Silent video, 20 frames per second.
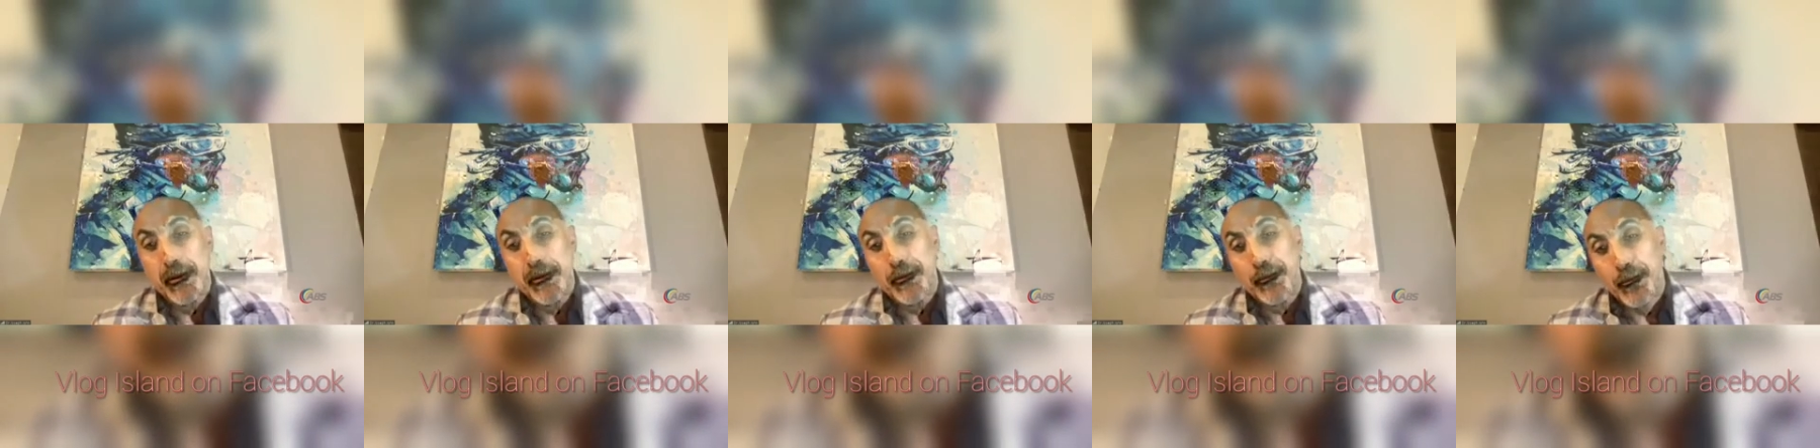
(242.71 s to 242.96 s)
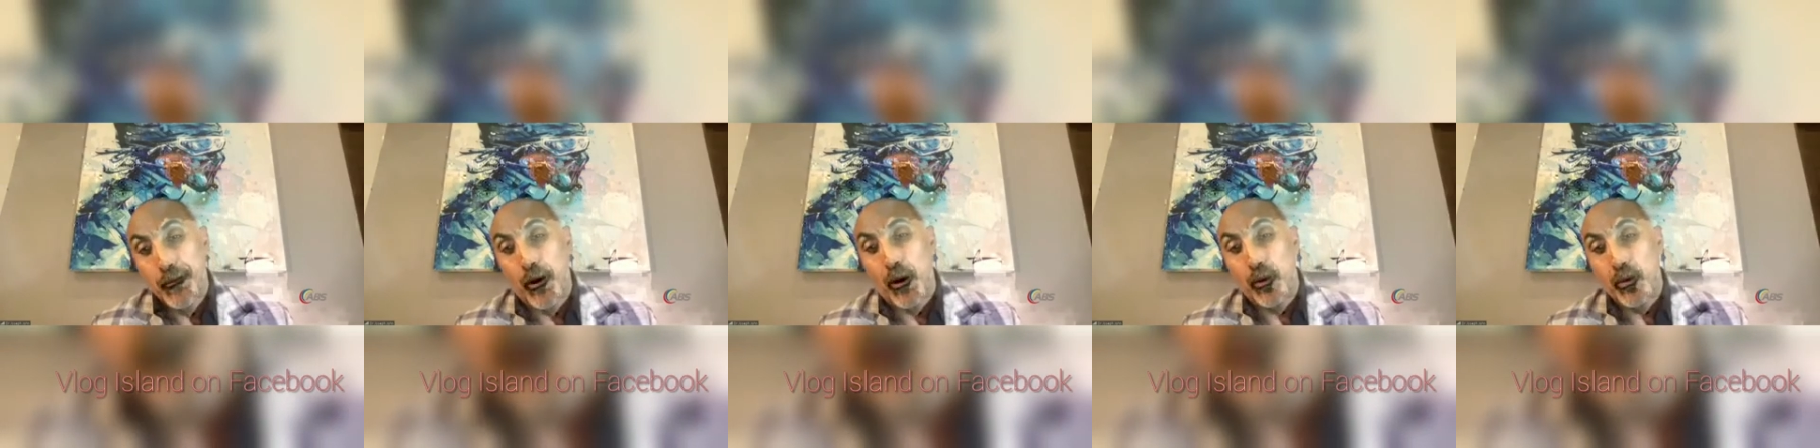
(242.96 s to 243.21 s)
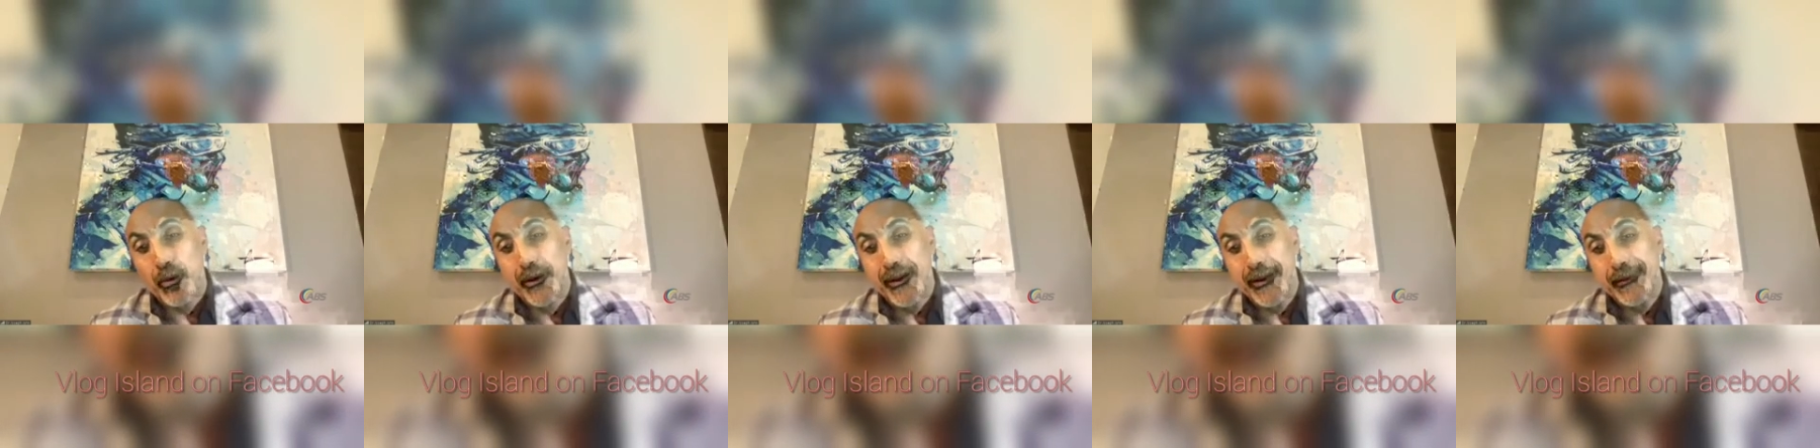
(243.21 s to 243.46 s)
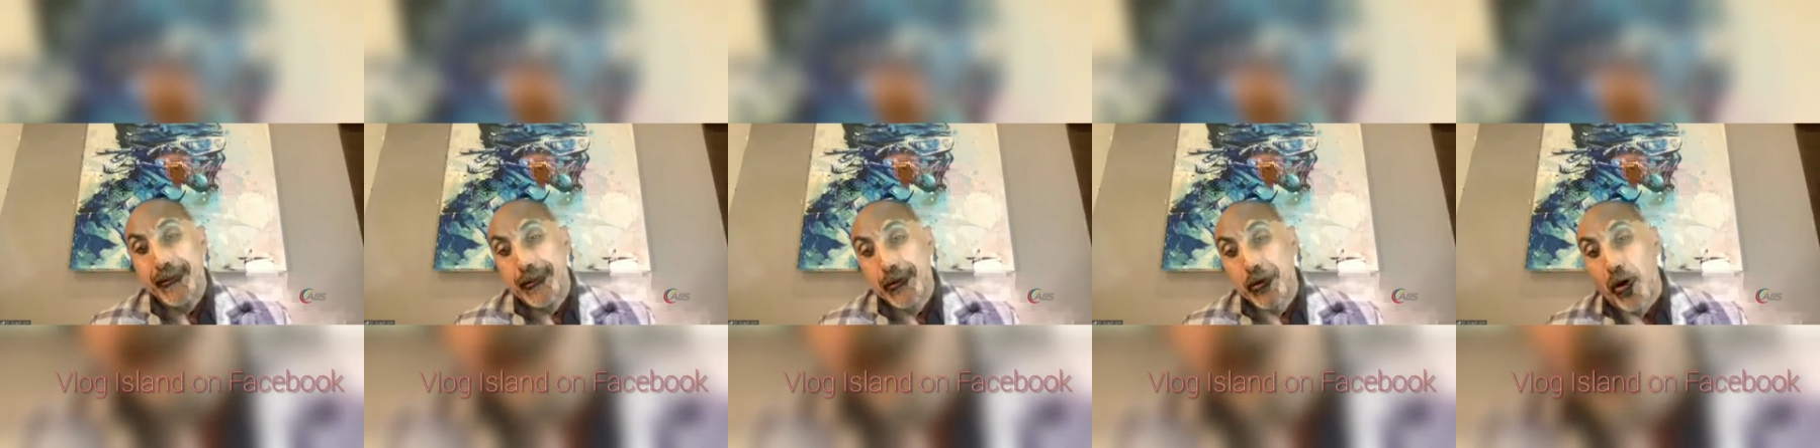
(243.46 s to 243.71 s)
what we
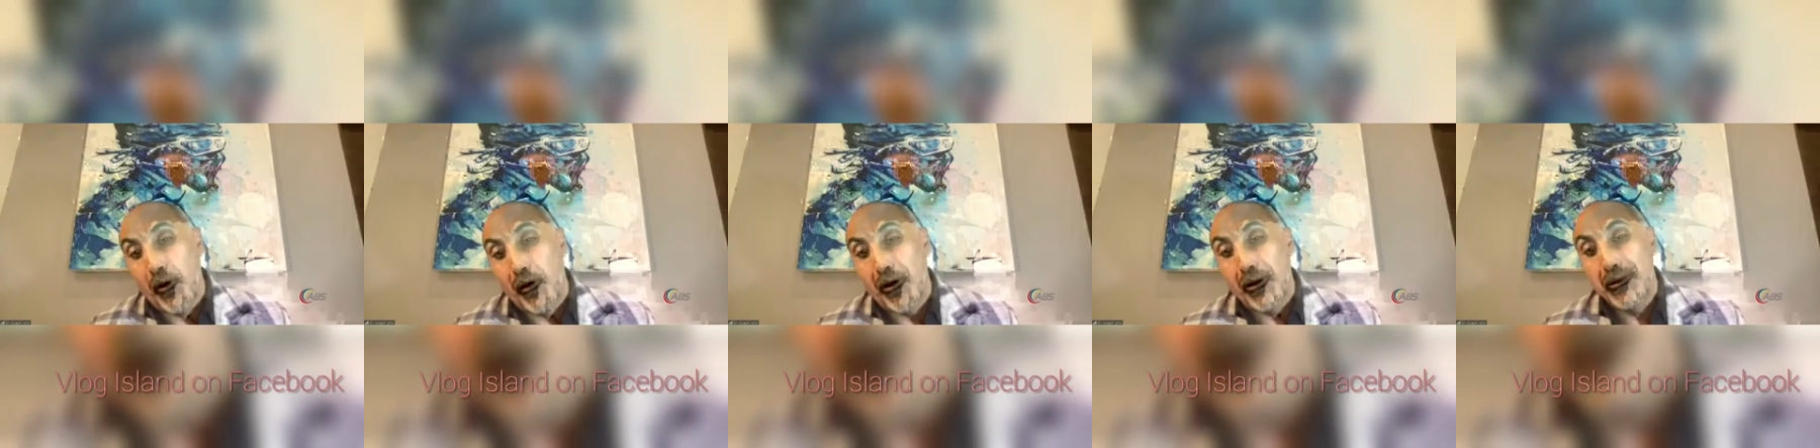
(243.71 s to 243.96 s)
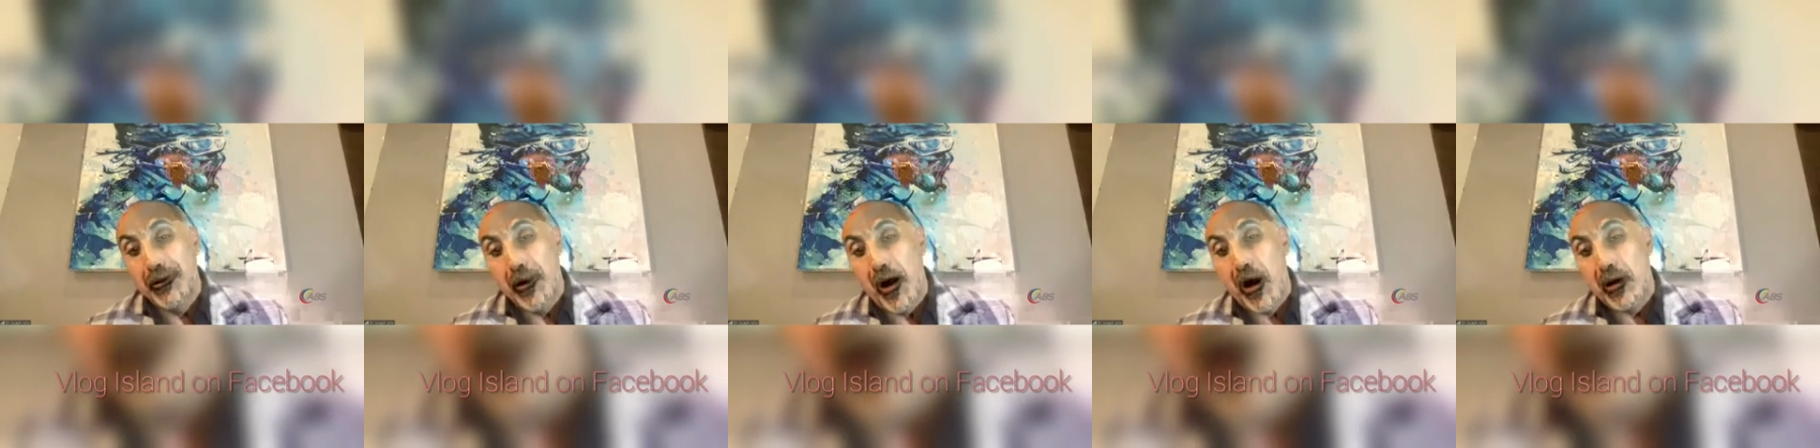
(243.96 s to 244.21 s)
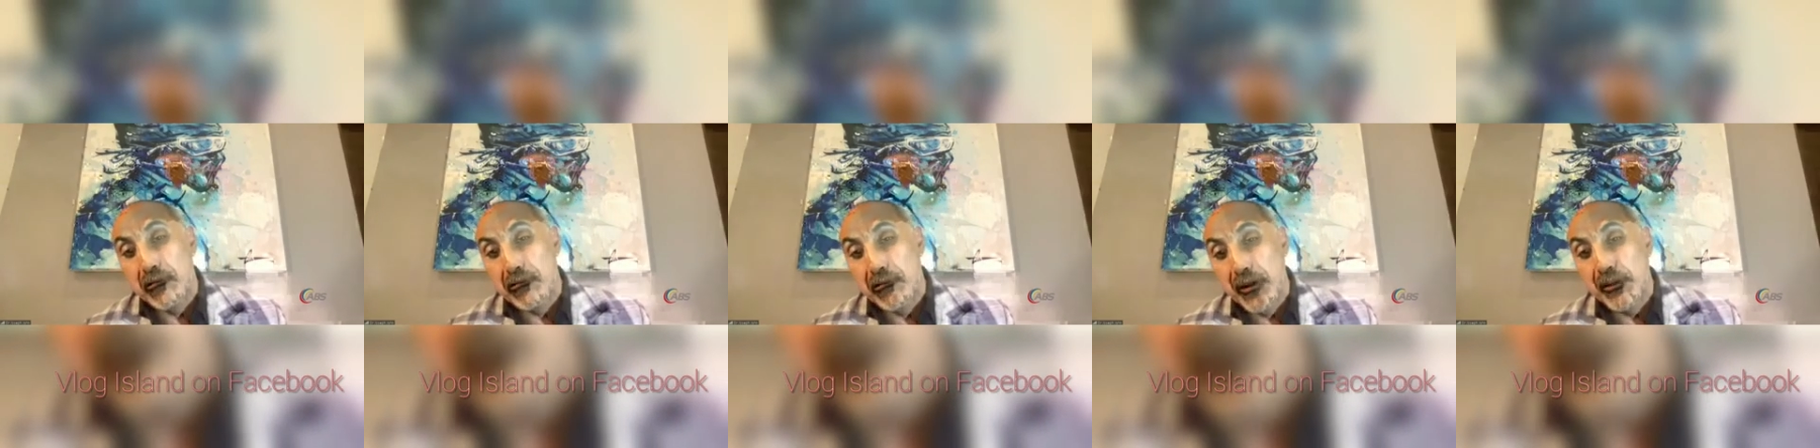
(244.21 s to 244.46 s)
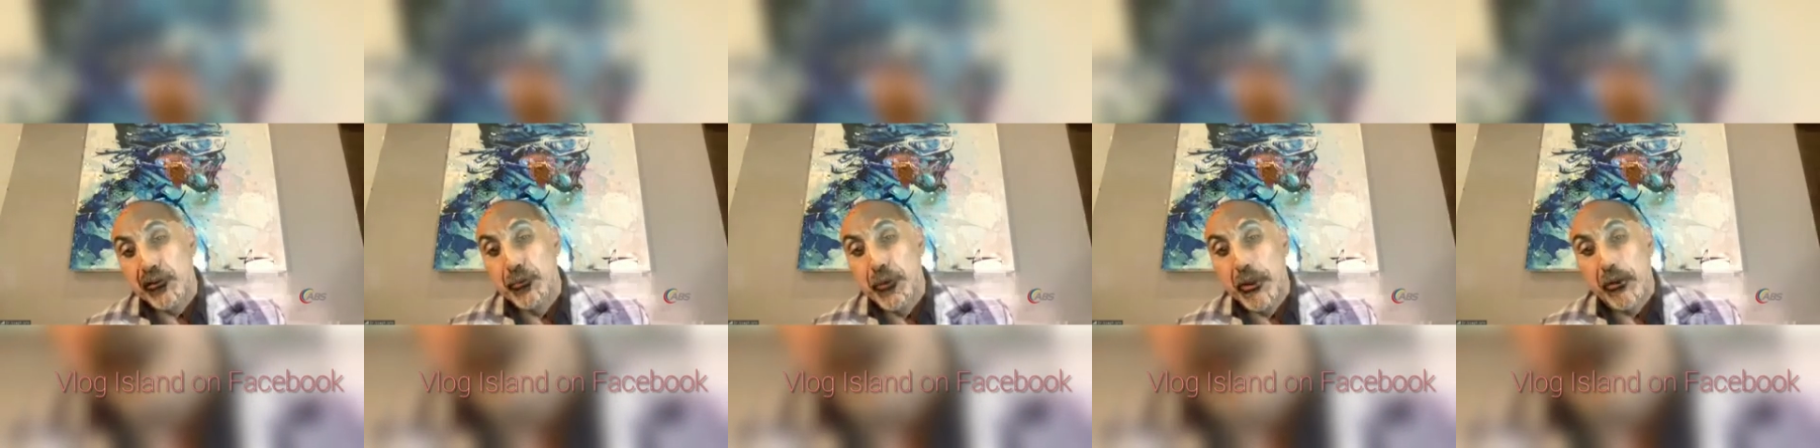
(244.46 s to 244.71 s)
call
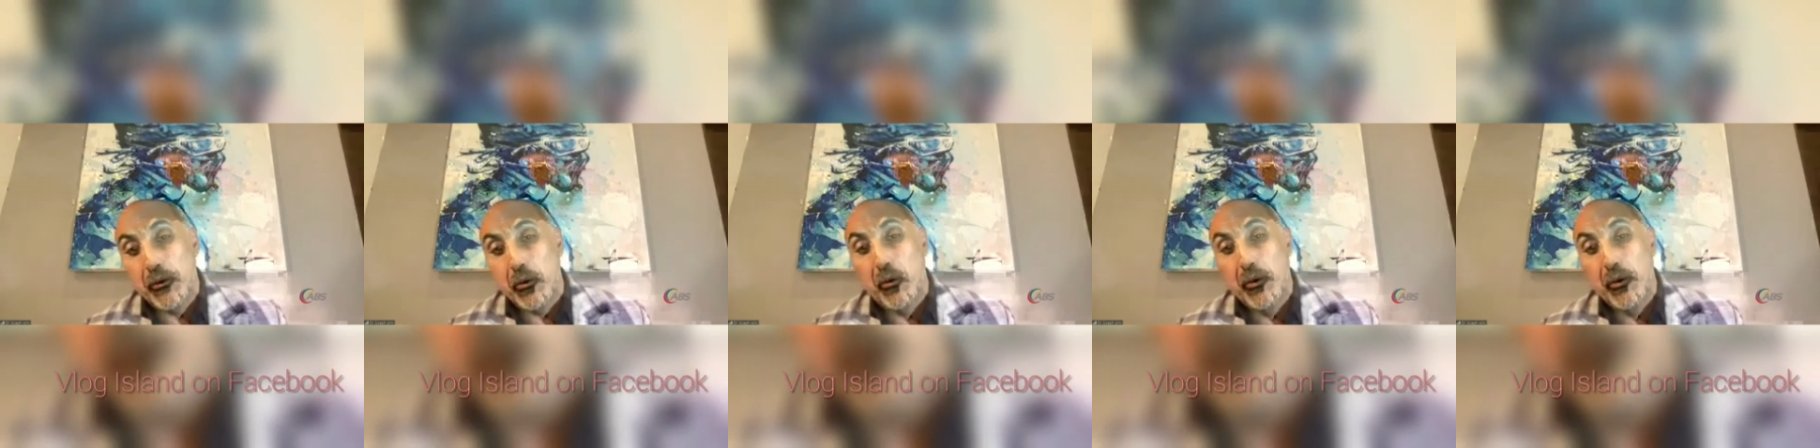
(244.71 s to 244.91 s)
logarithmic or